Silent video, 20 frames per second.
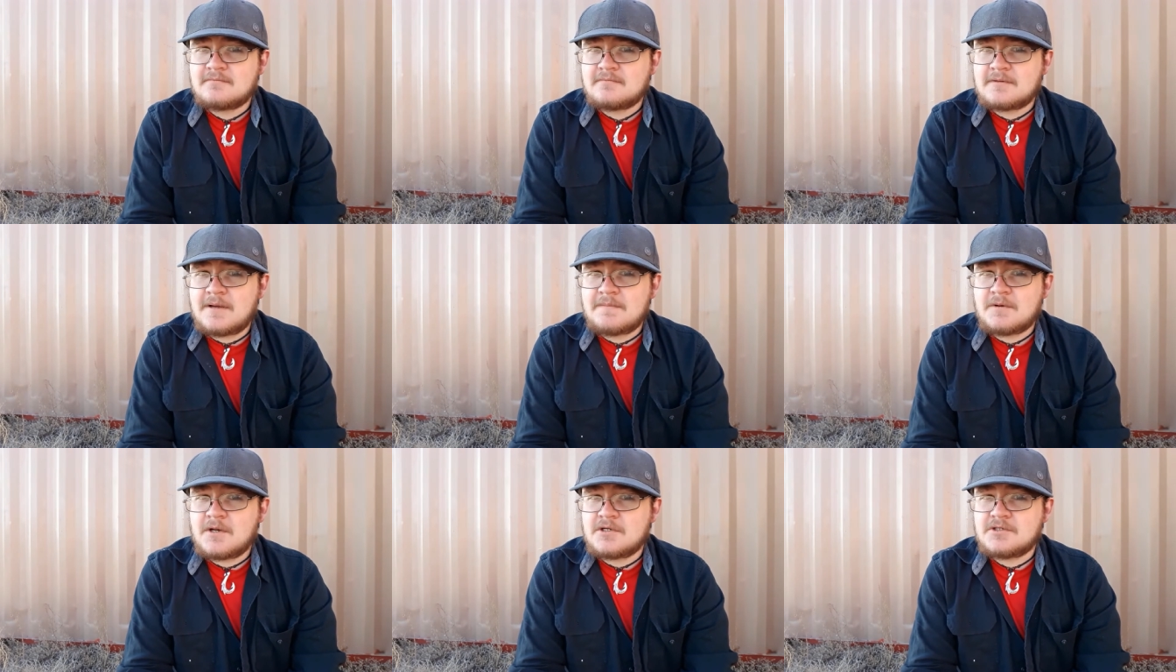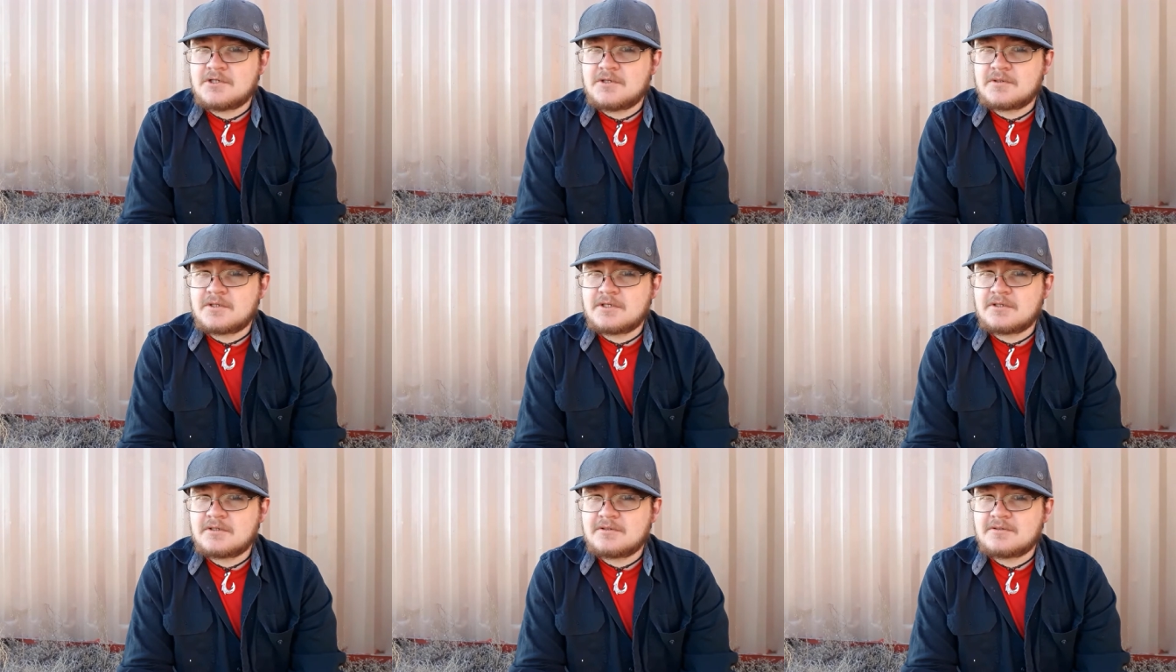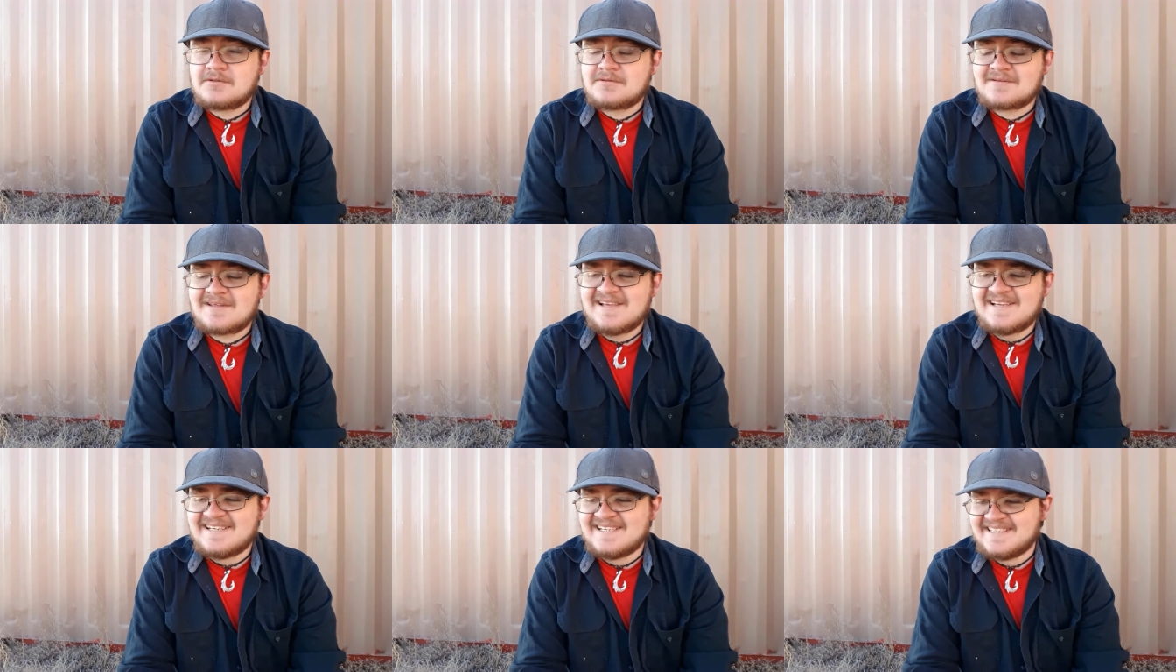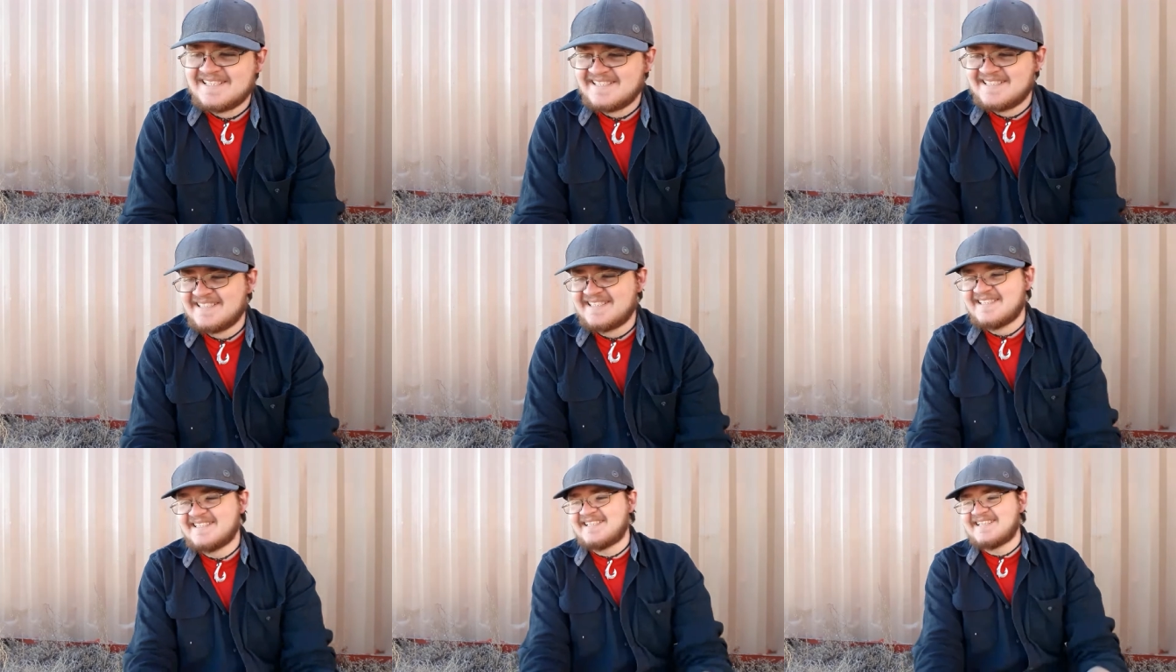I'm not joking.
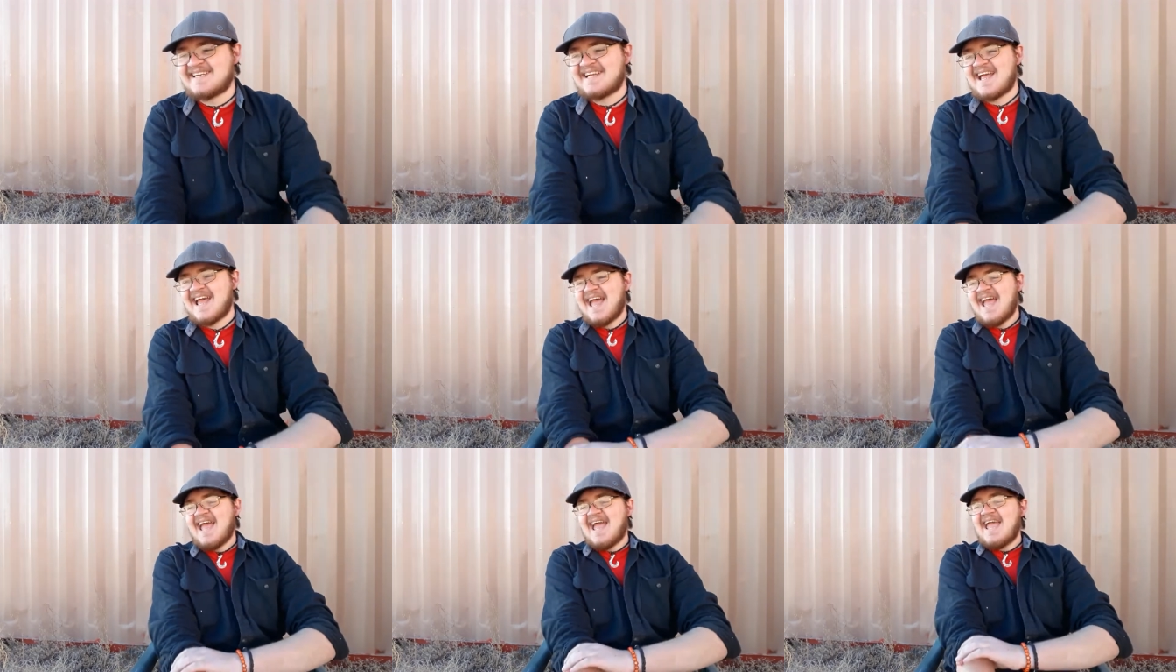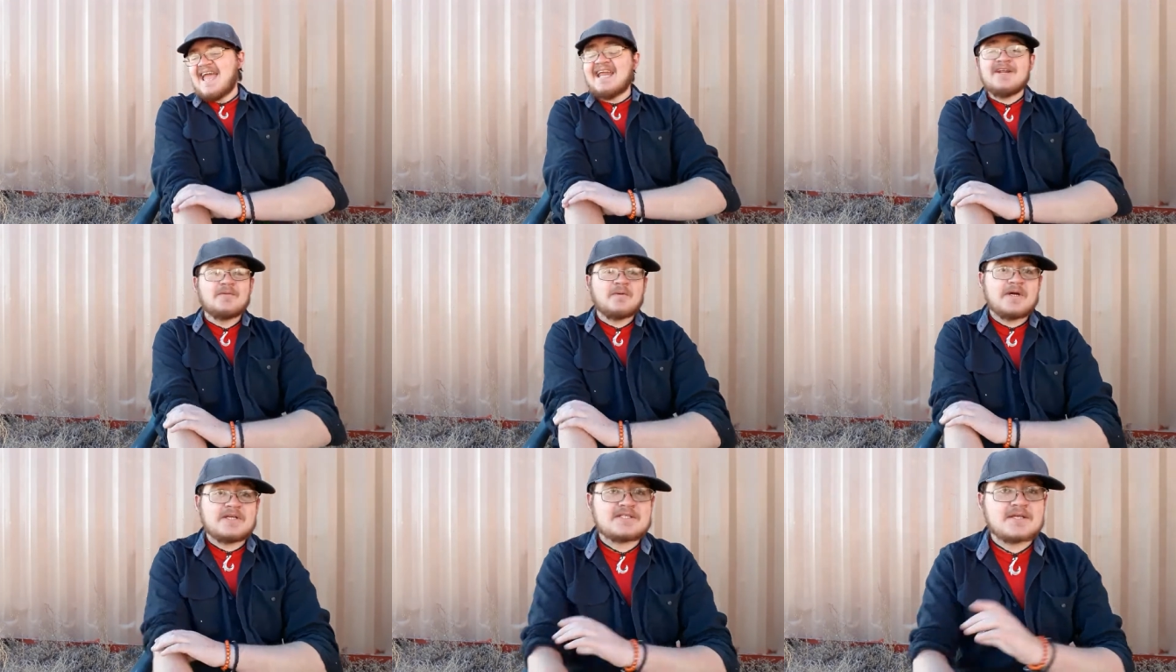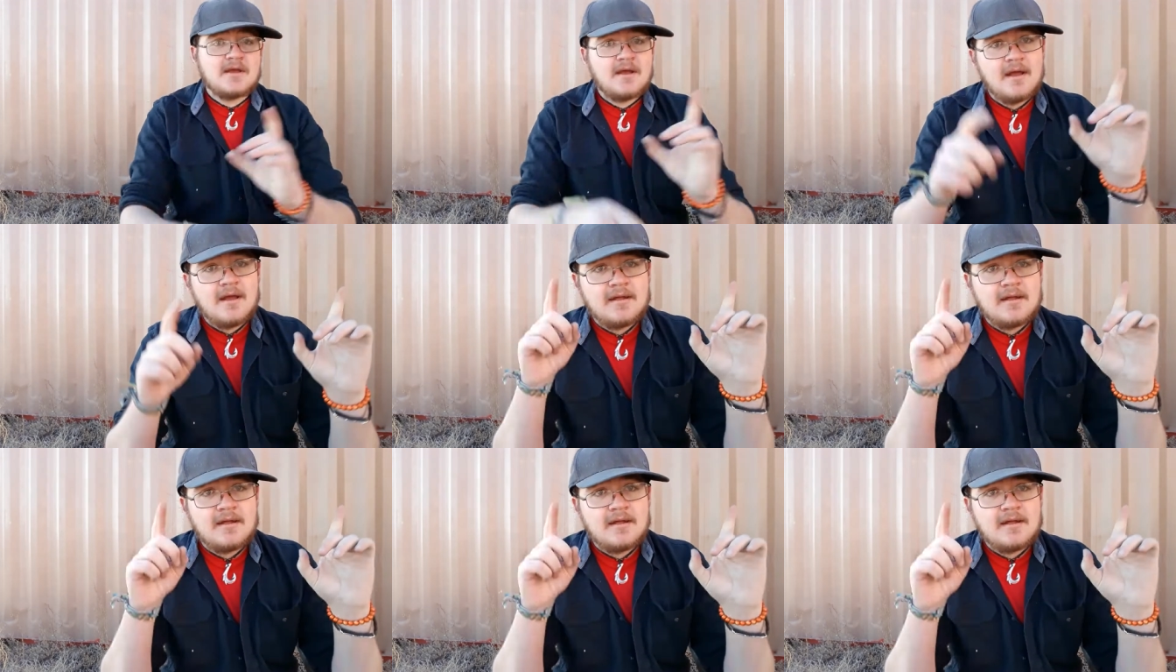Anyways,